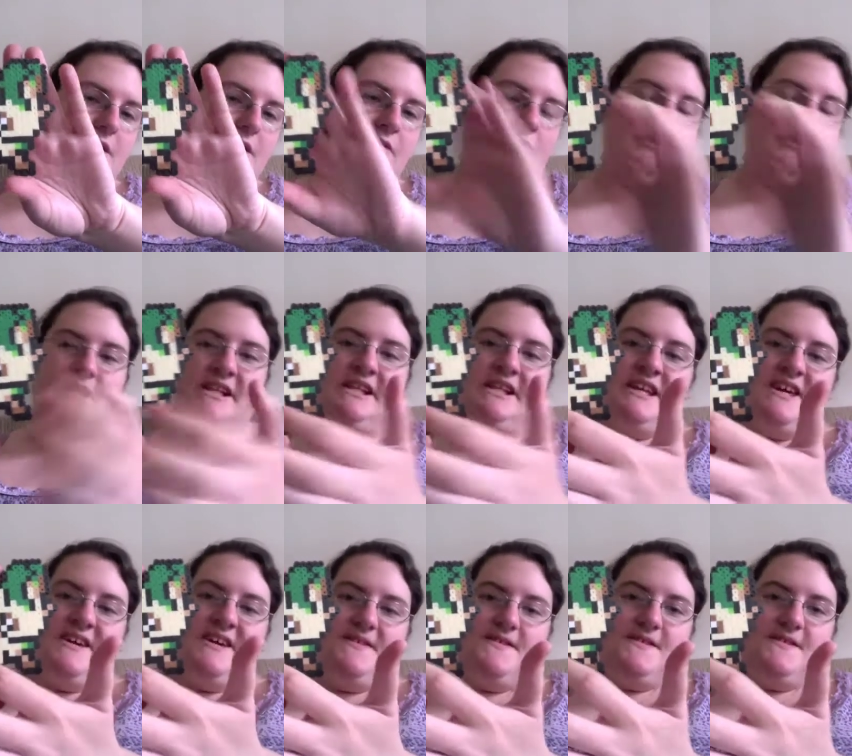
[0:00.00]
I really
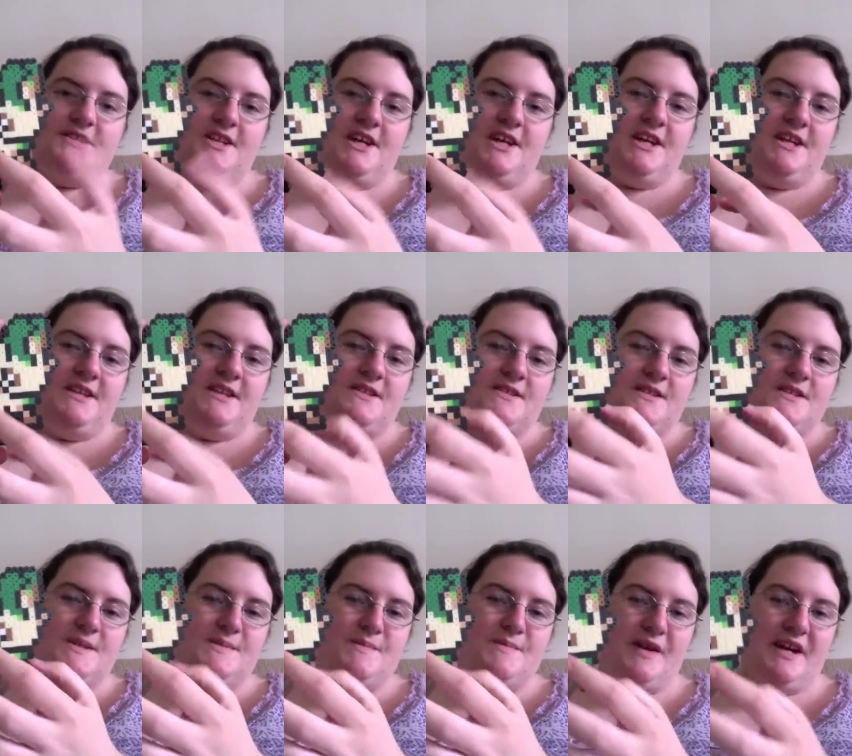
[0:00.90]
like the shading that
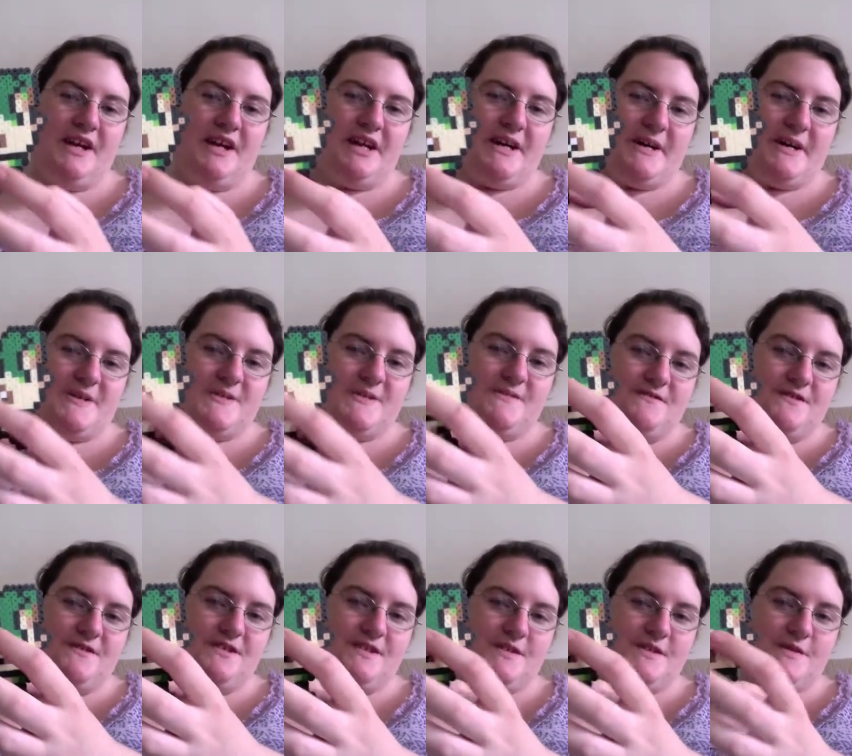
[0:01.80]
the sprite has
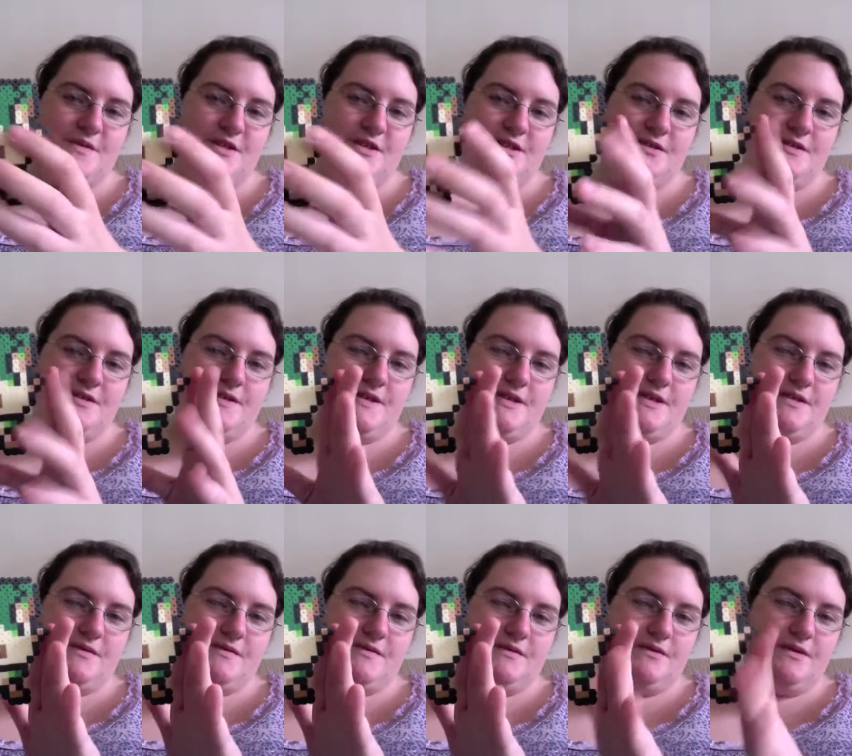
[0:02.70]
for this one,
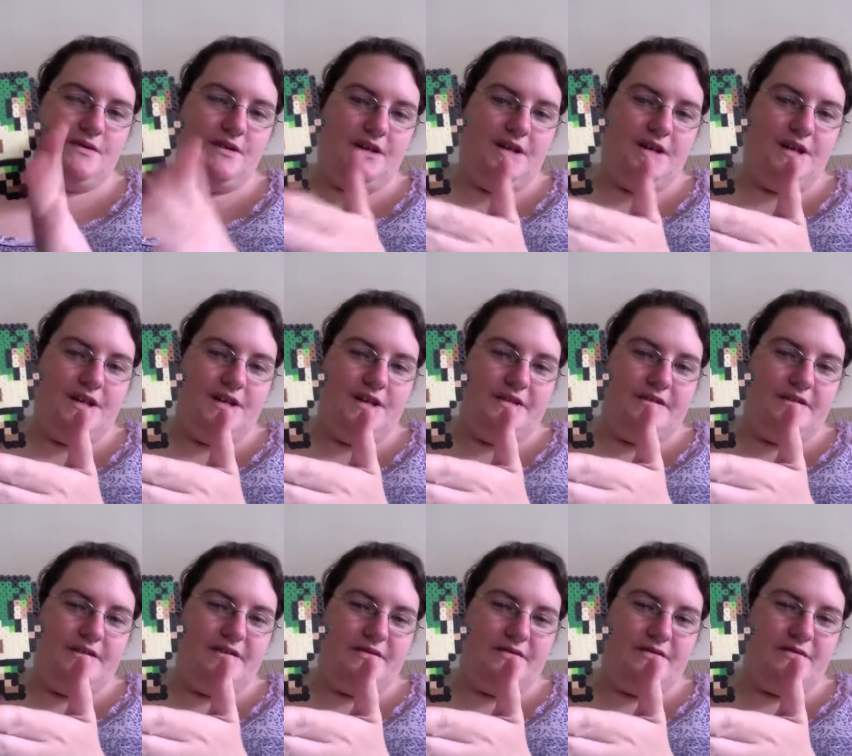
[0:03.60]
so
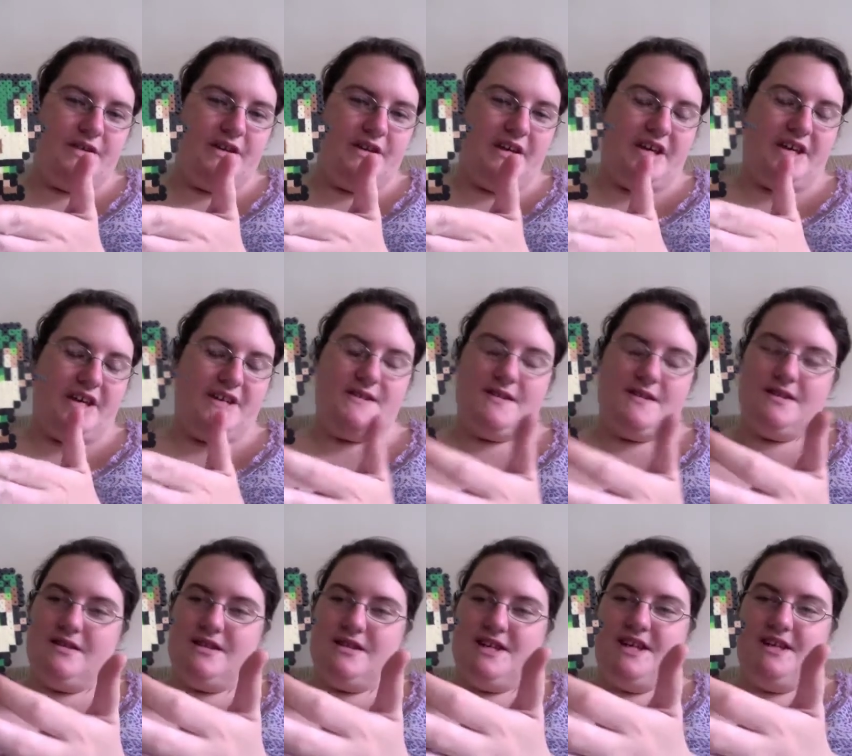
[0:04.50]
this is really nice.
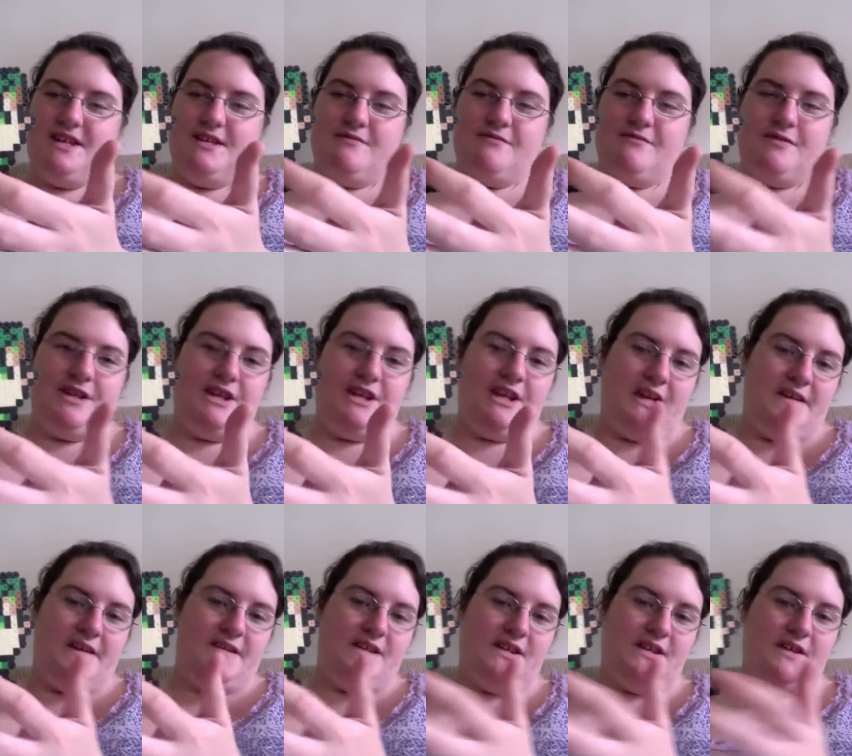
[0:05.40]
Really
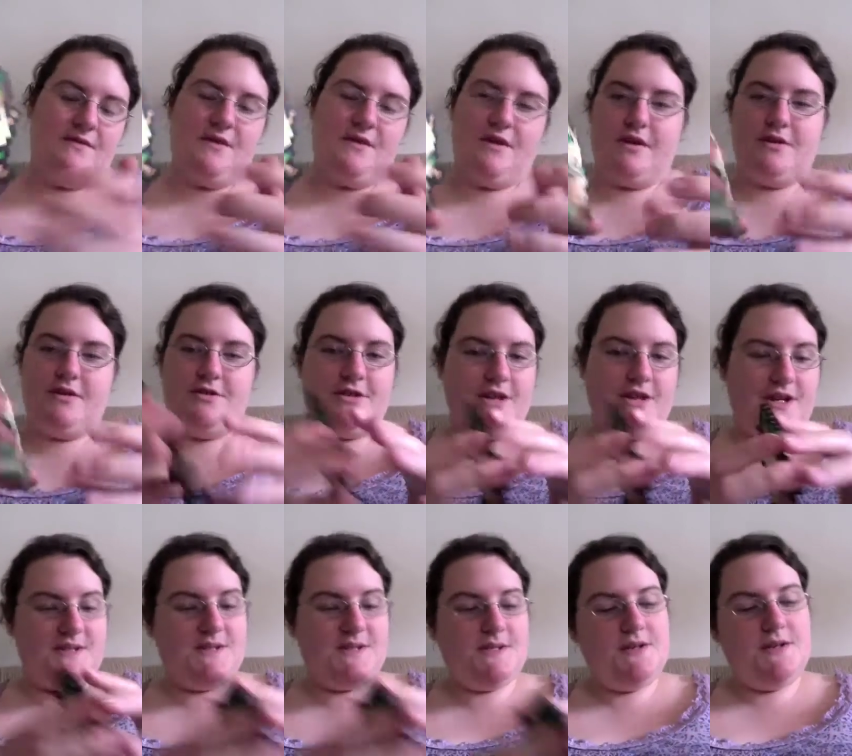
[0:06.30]
nice. I love the
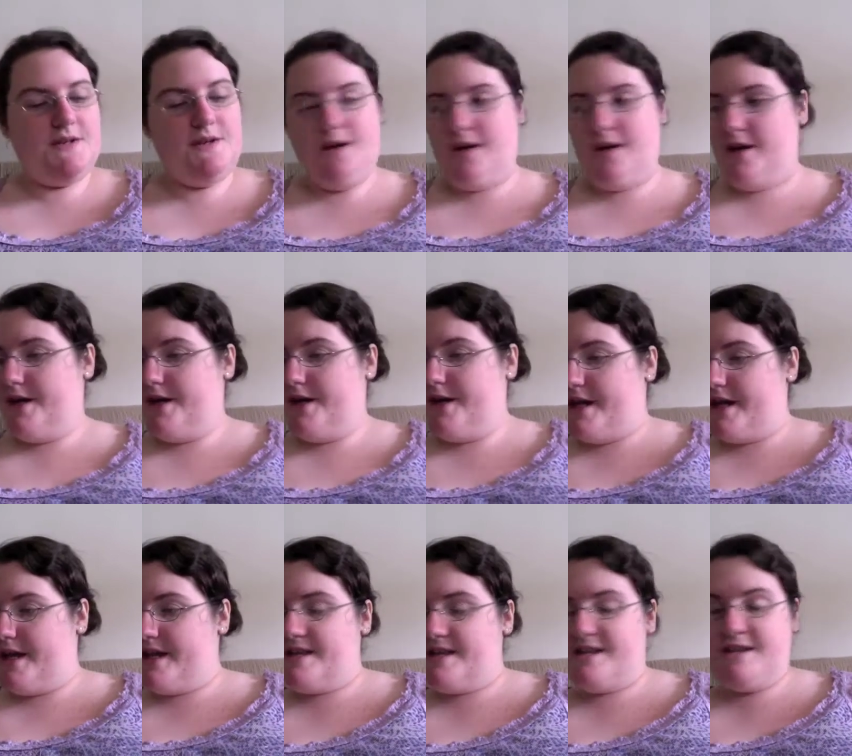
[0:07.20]
contrast.
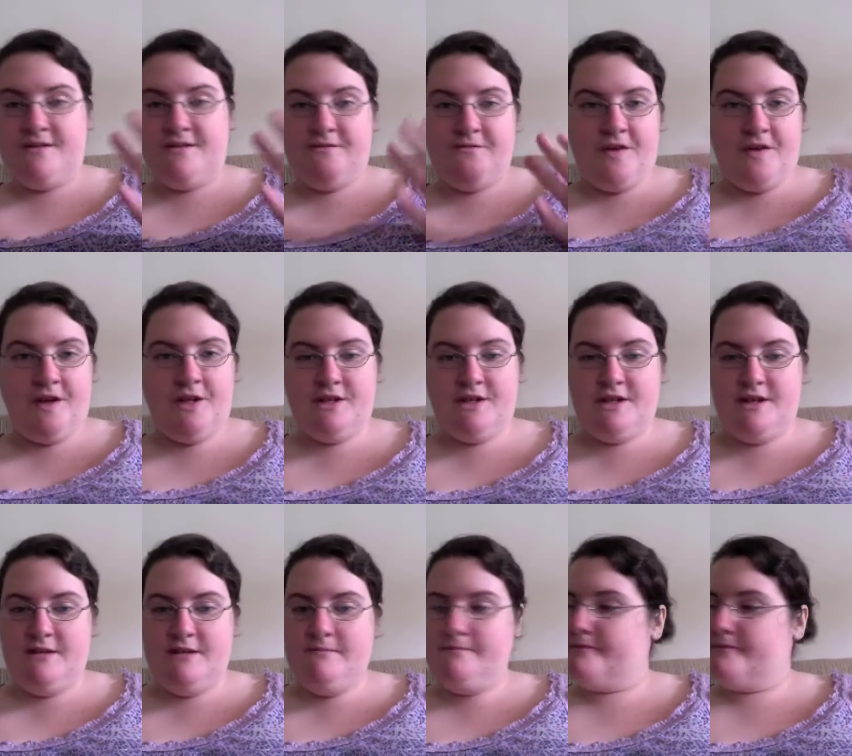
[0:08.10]
And then
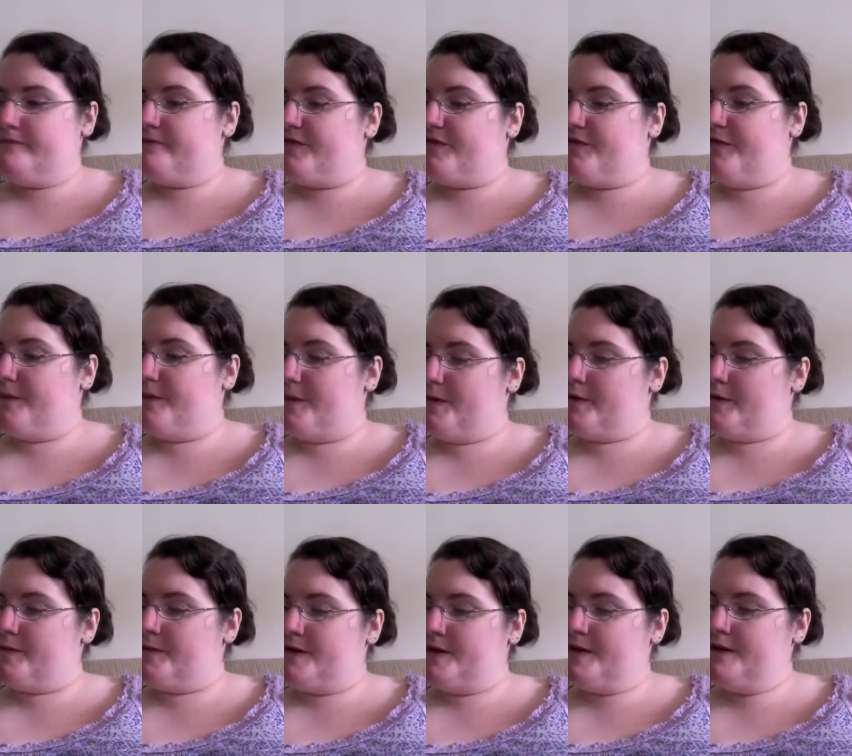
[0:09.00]
finally, for
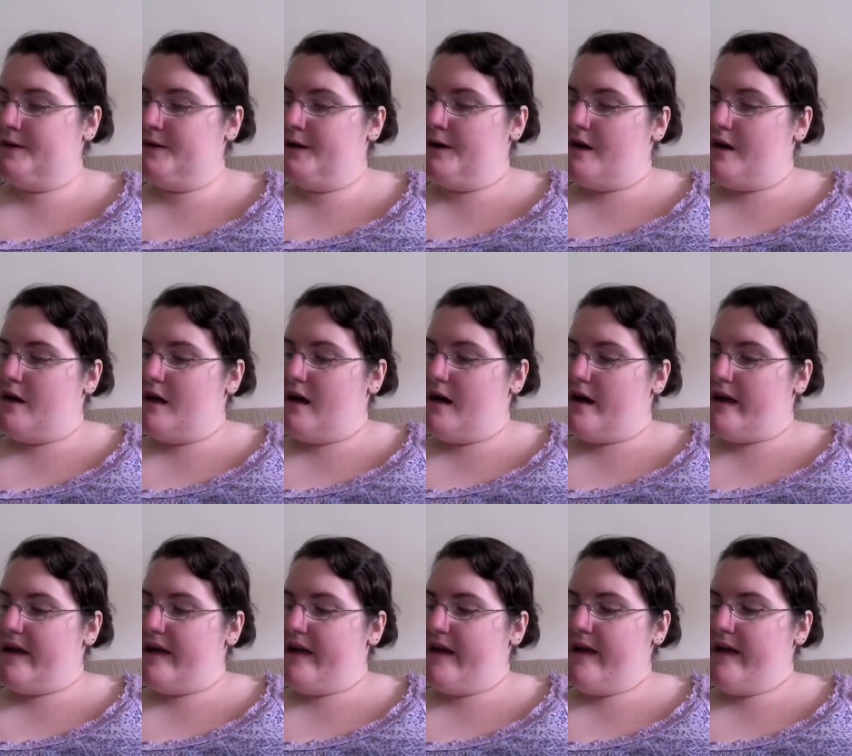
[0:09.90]
Pokemon,
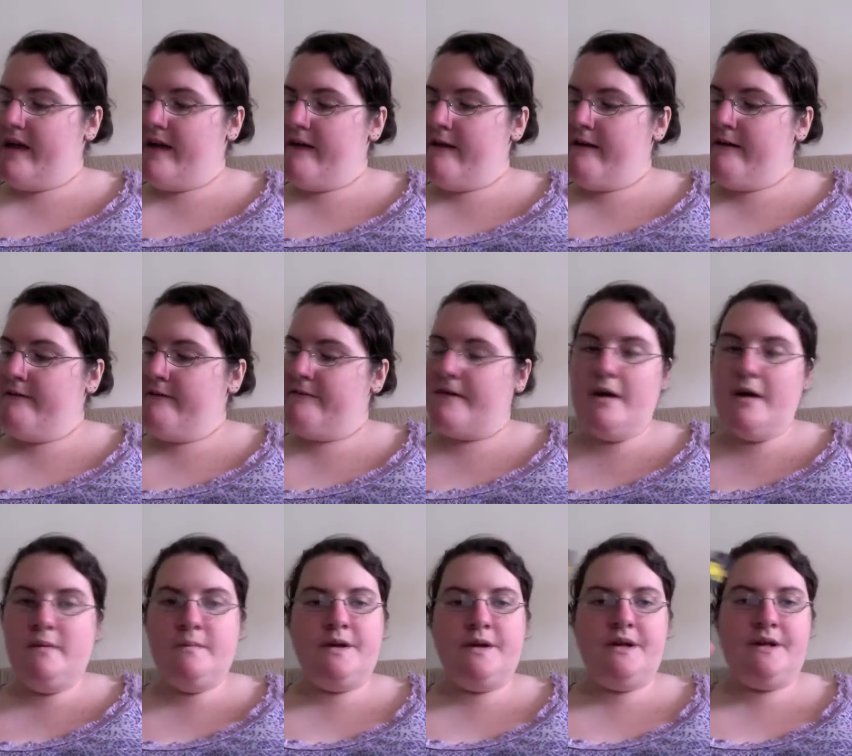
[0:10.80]
I have
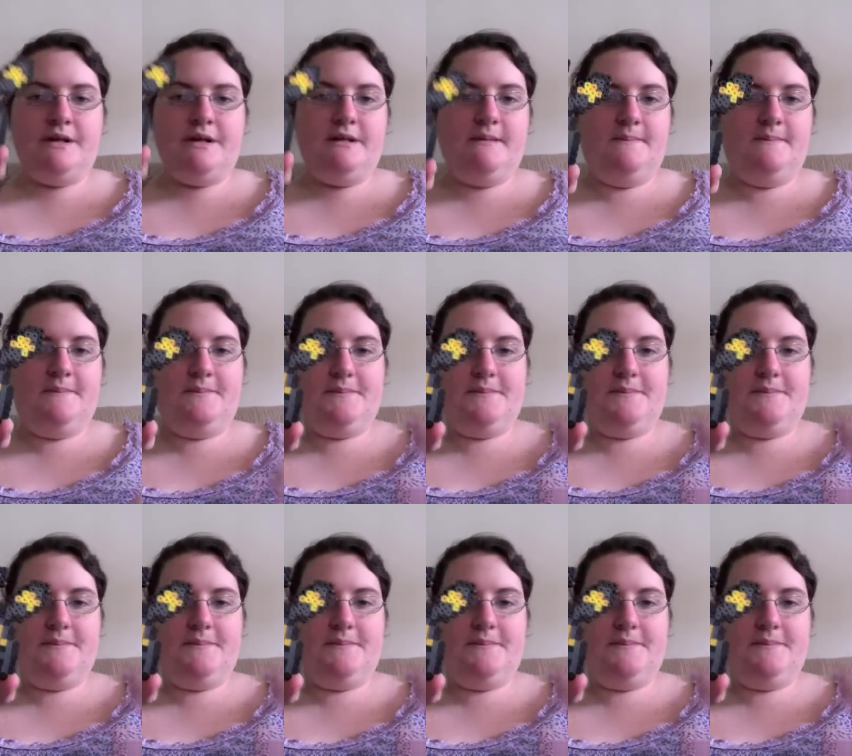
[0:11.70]
Umbreon.